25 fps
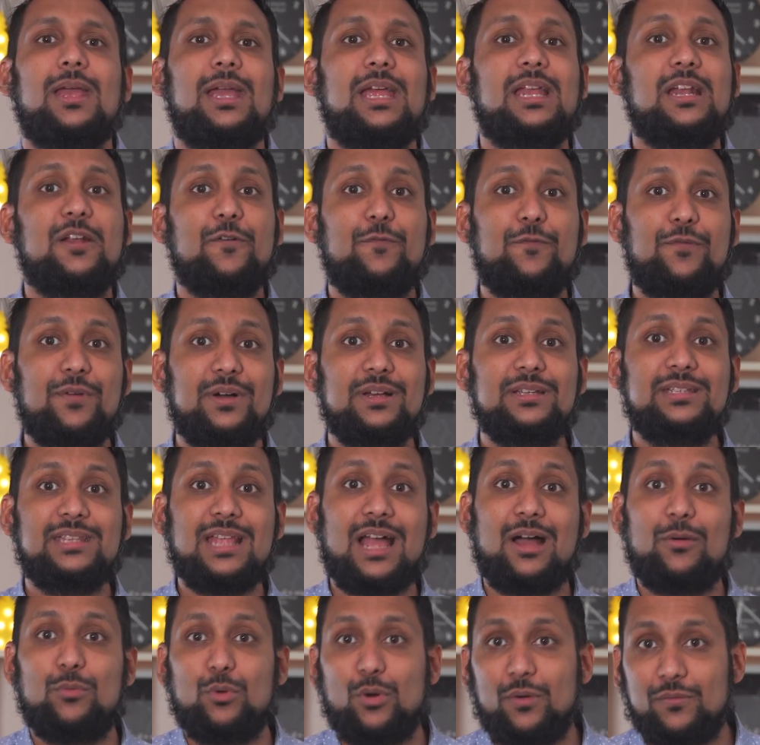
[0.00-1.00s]
In the first
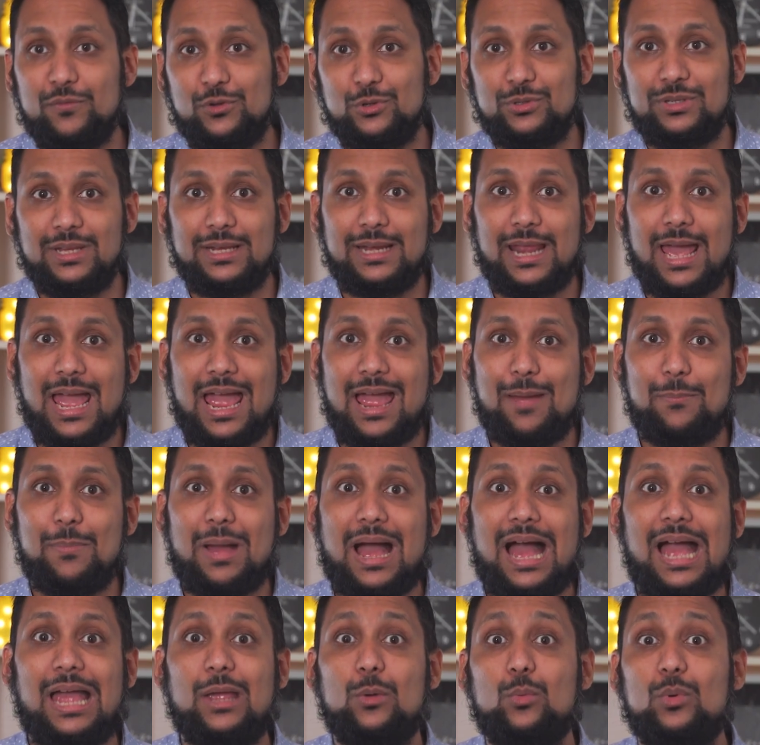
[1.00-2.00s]
hour of using the app,
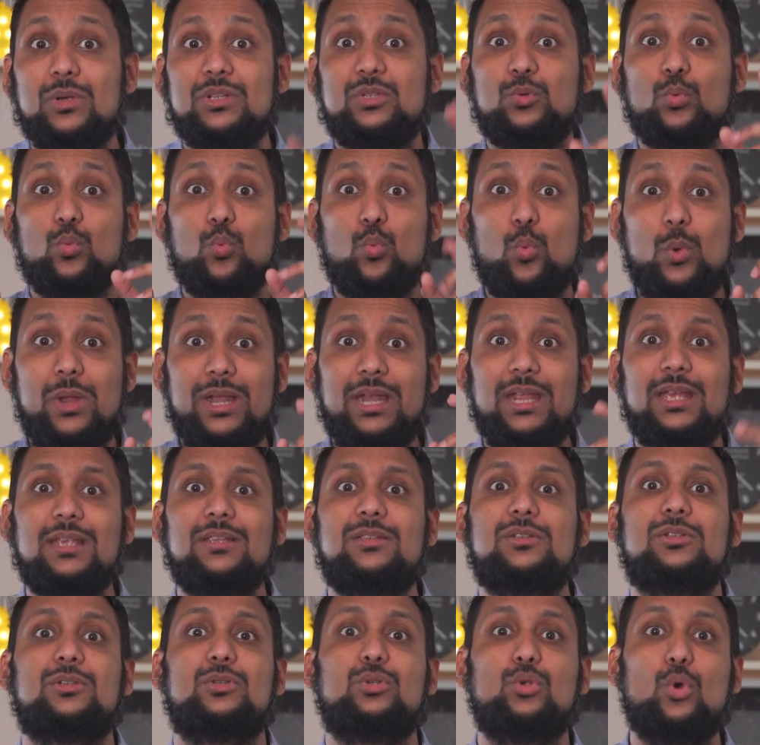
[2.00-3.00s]
I was
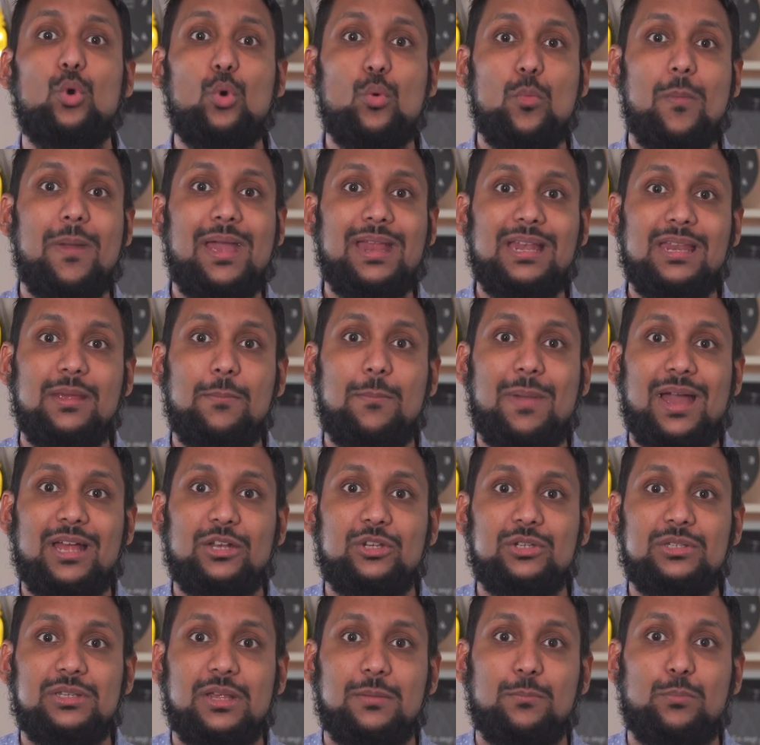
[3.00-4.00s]
winning so many
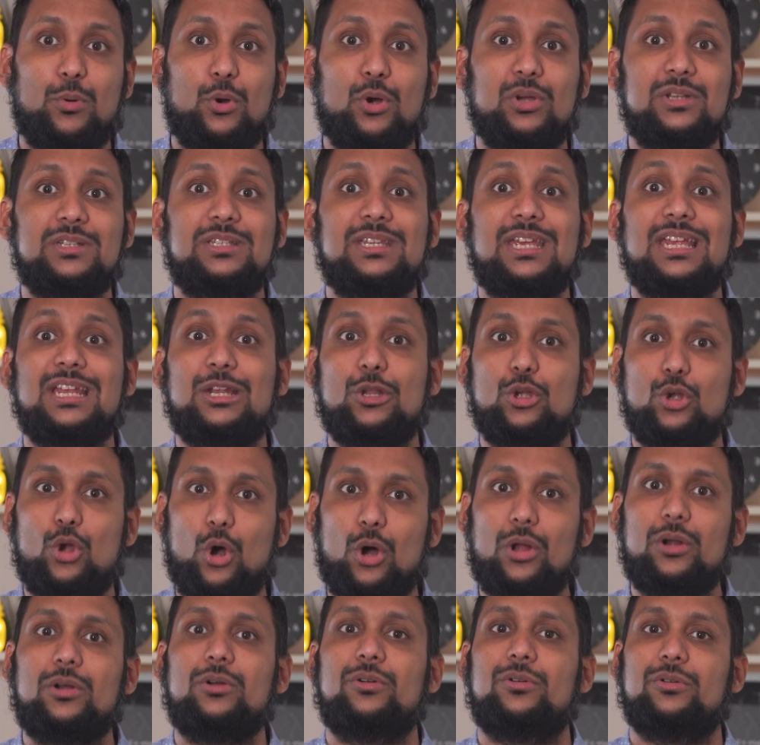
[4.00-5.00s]
badges and points, it
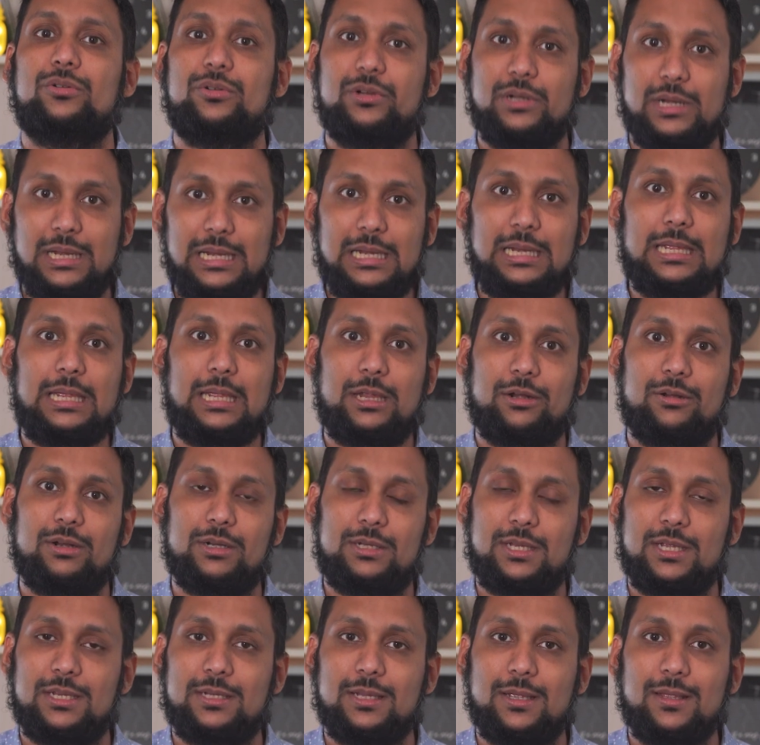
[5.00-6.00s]
got really
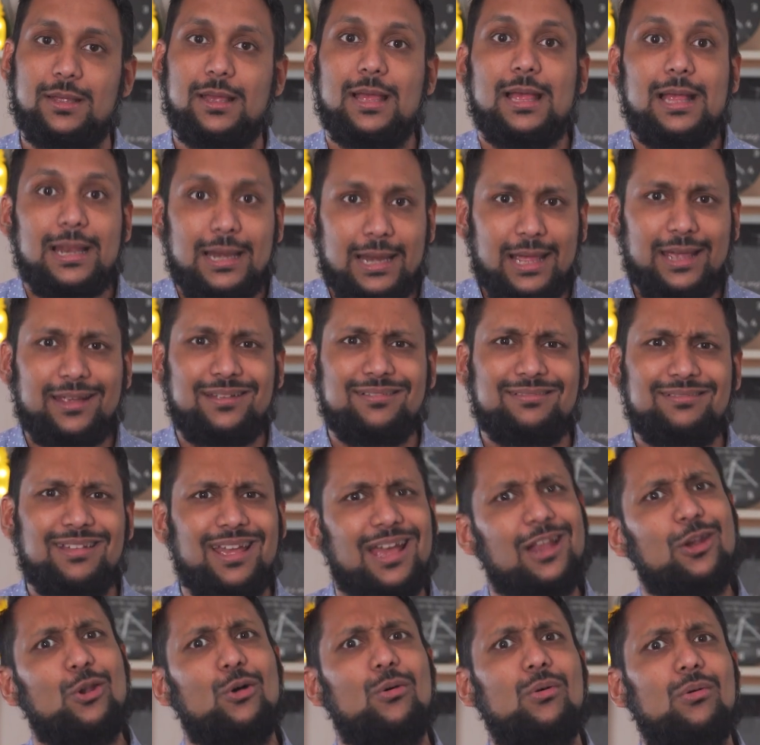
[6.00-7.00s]
irritating. Like,
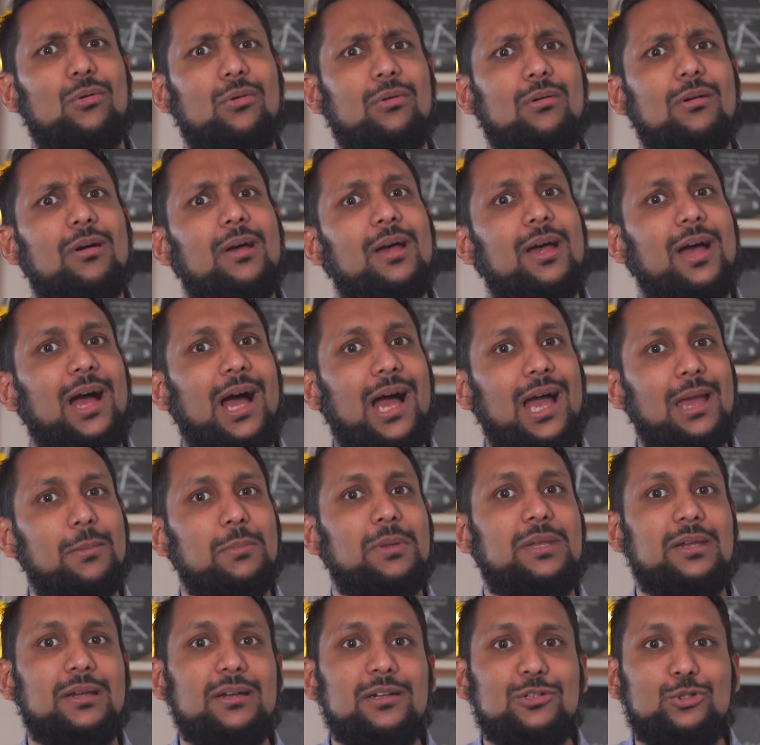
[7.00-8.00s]
hello,
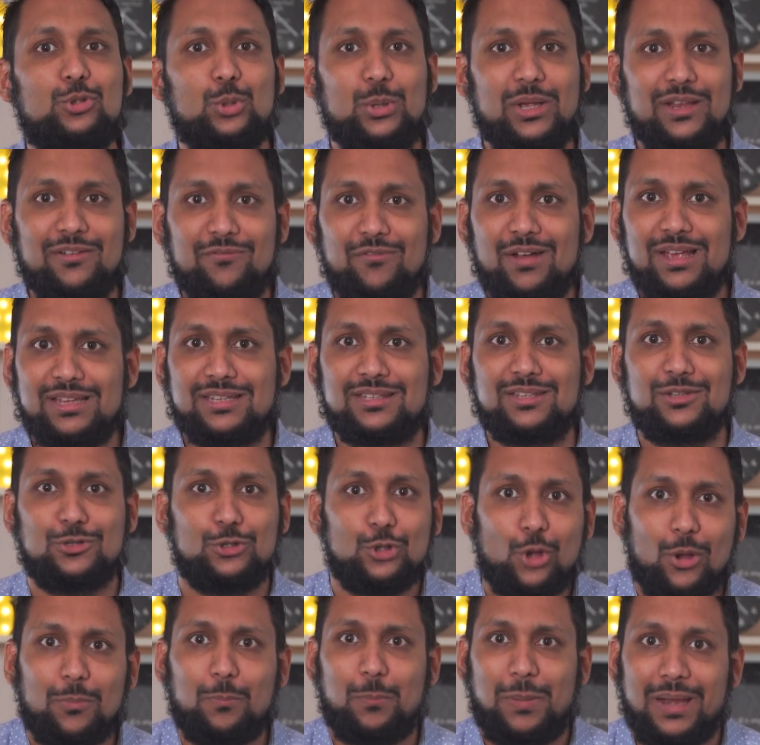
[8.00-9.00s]
I'm here to invest,
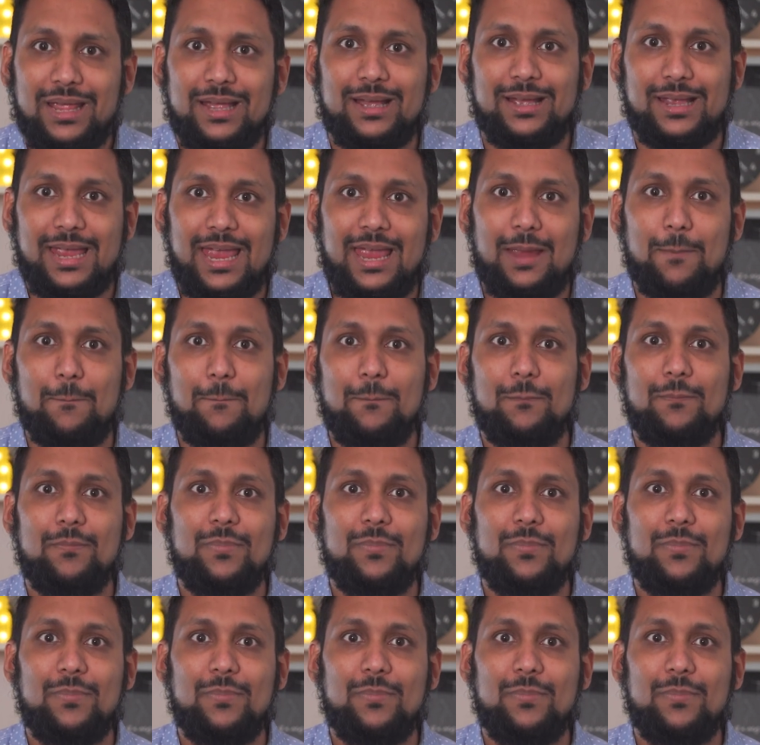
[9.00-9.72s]
not play a game.